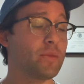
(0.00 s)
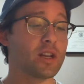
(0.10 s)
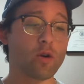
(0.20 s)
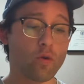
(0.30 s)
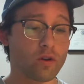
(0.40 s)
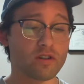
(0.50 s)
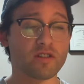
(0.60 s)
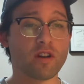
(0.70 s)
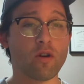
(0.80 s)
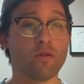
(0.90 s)

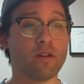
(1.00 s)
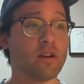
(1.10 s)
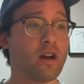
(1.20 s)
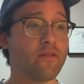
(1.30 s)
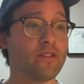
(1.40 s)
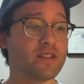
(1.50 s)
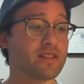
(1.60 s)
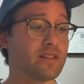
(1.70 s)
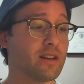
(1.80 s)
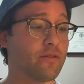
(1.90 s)
cornerstone of
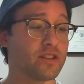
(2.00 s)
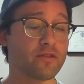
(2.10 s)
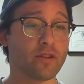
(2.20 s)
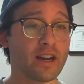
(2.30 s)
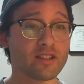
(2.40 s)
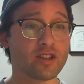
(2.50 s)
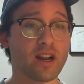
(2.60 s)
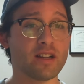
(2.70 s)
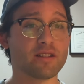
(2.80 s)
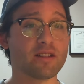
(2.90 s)
this
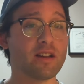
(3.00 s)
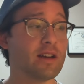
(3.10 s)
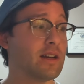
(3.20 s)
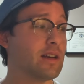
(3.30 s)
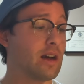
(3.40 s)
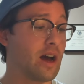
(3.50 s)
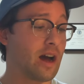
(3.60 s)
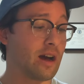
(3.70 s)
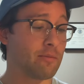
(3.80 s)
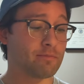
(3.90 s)
franchise.
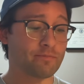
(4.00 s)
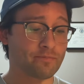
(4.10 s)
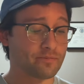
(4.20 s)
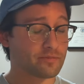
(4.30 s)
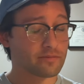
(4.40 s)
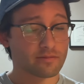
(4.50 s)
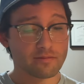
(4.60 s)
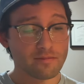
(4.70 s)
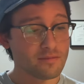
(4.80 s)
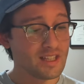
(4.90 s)

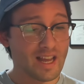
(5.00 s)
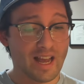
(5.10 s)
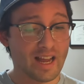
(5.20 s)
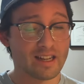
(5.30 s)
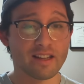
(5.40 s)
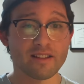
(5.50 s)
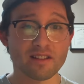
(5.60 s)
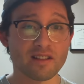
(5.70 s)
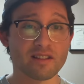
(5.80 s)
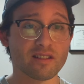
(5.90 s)
And this
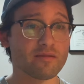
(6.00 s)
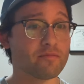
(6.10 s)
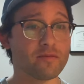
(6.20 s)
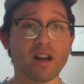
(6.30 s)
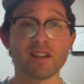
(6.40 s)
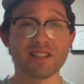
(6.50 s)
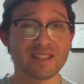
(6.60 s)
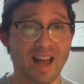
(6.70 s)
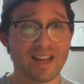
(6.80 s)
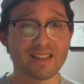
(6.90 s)
is a
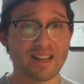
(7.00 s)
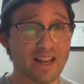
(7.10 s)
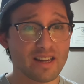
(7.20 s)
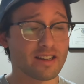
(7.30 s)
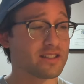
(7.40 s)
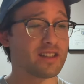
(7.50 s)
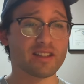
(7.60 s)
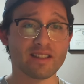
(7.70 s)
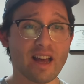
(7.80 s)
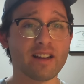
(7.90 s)
sad day. It's a
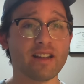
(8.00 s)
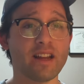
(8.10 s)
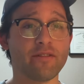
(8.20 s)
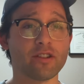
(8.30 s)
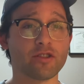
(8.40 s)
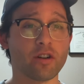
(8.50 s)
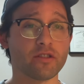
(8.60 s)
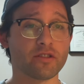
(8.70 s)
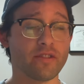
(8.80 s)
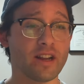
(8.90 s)
sad day for
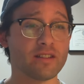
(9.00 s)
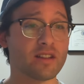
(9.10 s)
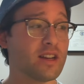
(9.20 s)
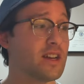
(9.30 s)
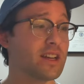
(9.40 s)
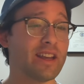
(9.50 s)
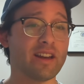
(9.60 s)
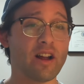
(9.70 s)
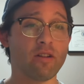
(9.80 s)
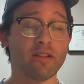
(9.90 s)
Chargers fans. Keenan
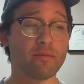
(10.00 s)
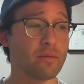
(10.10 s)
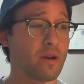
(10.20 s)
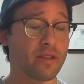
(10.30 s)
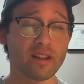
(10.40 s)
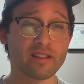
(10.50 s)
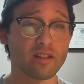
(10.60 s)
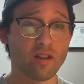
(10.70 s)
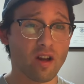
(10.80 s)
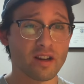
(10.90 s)
Allen, I think the
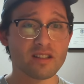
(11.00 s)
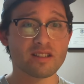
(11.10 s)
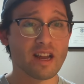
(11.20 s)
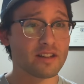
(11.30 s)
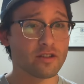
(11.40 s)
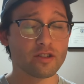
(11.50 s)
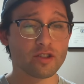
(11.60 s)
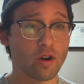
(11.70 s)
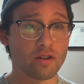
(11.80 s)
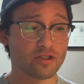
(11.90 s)
longest tenured
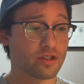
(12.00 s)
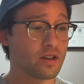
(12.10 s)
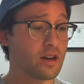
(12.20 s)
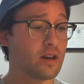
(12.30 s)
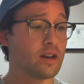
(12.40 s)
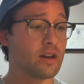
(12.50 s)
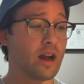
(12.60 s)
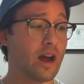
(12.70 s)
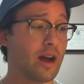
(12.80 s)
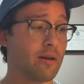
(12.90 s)
Charger,
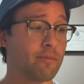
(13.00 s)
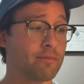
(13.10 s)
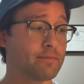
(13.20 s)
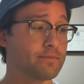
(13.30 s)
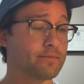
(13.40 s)
you